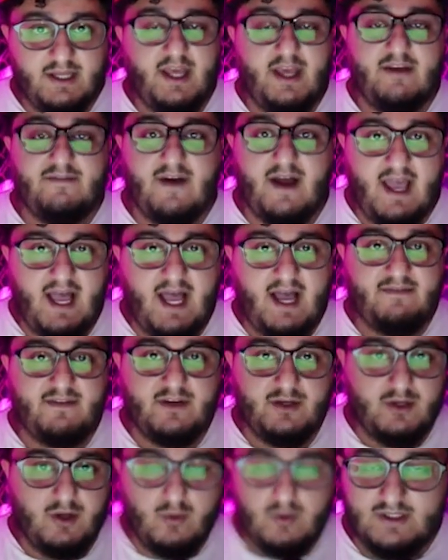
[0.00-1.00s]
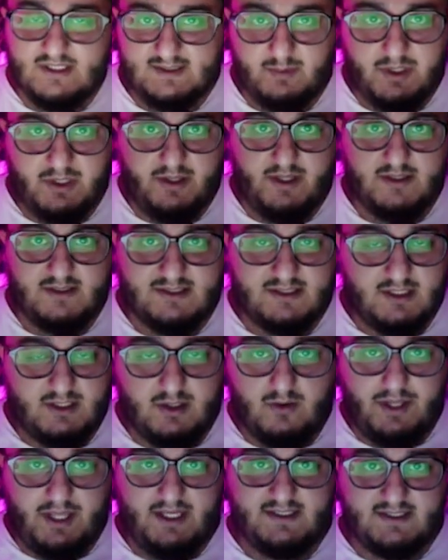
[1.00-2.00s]
if I have no experience and
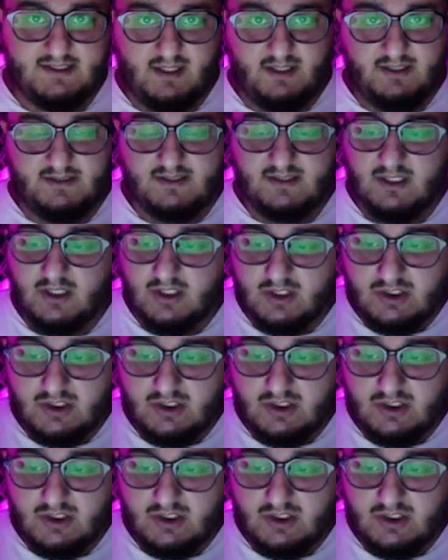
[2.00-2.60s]
no case studies.